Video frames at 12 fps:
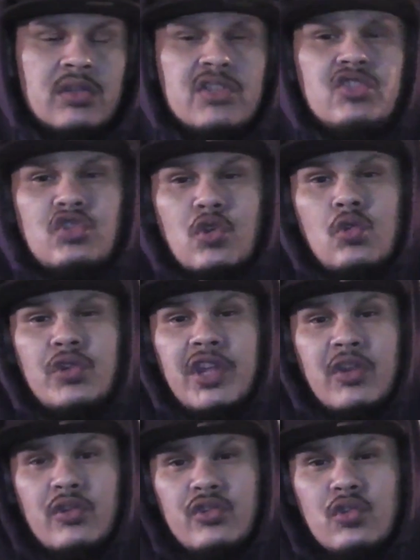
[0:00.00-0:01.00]
this dude
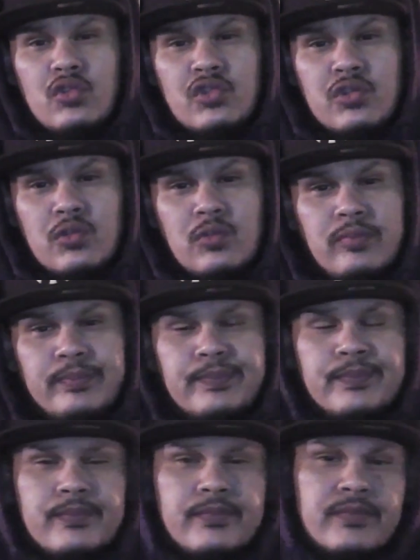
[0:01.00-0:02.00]
here on YouTube,
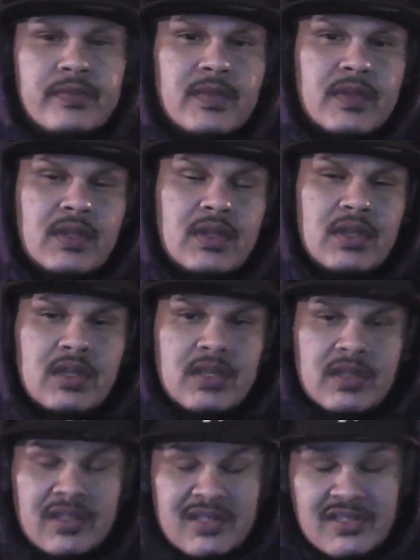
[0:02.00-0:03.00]

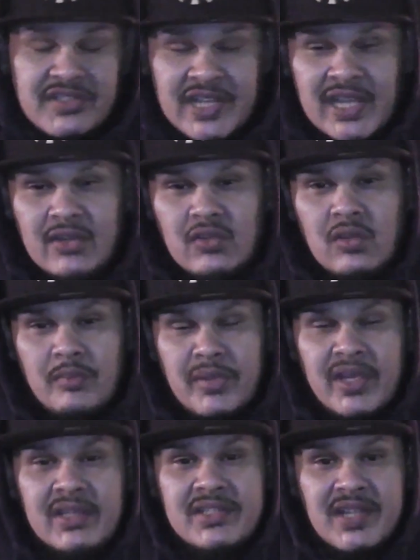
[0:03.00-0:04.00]
this channel, a
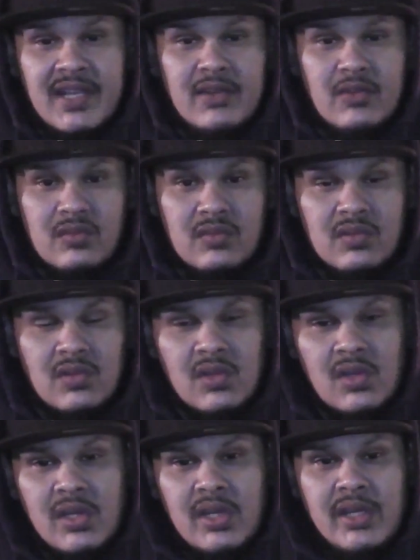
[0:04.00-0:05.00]
bigger channel,
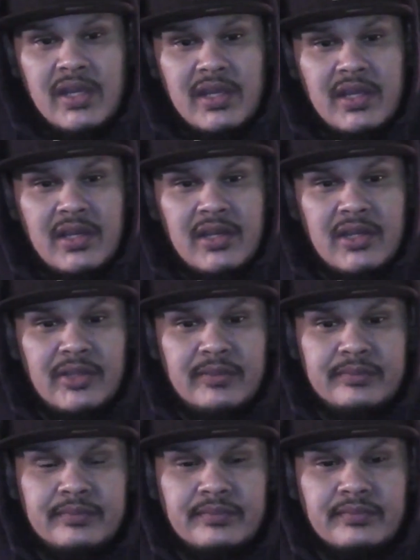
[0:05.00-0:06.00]
he
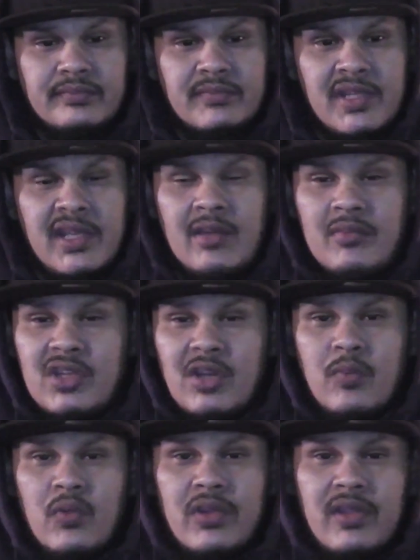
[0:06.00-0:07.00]
hit me
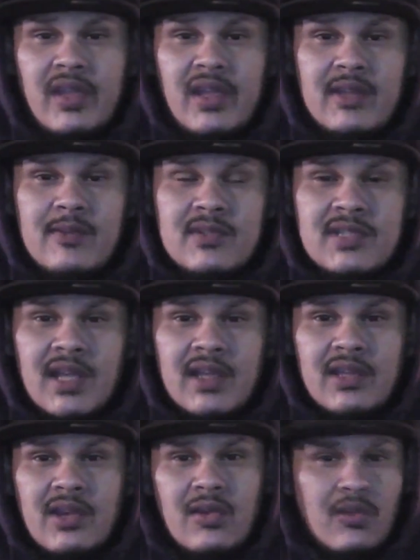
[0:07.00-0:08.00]
up one day and was
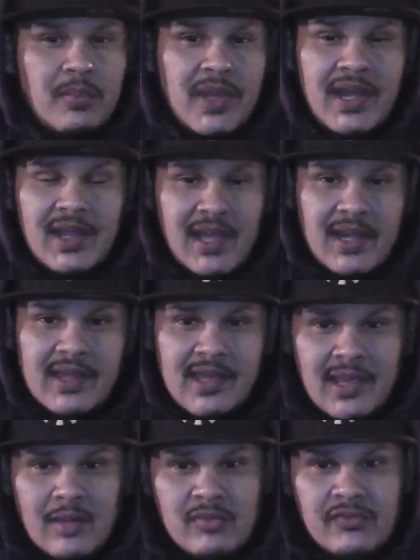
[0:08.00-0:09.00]
like, "Yo, man, I got a
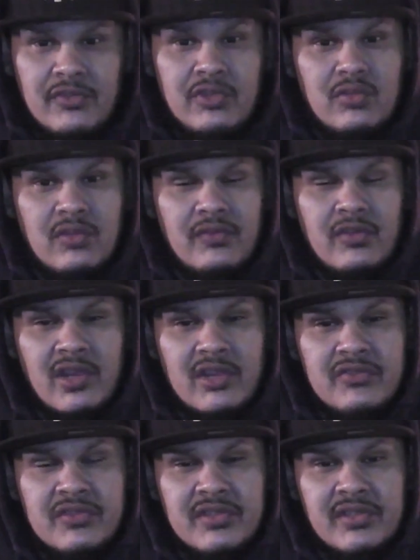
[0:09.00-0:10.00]
camera for you if you're
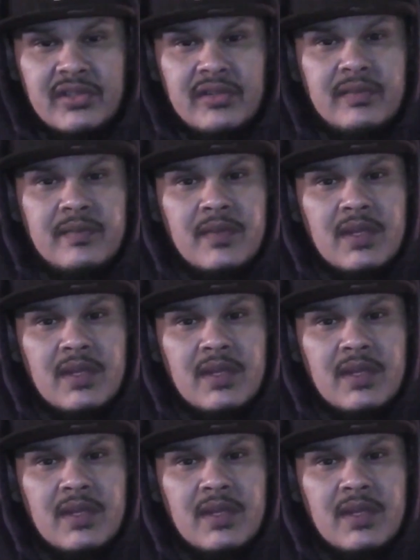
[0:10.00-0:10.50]
interested in."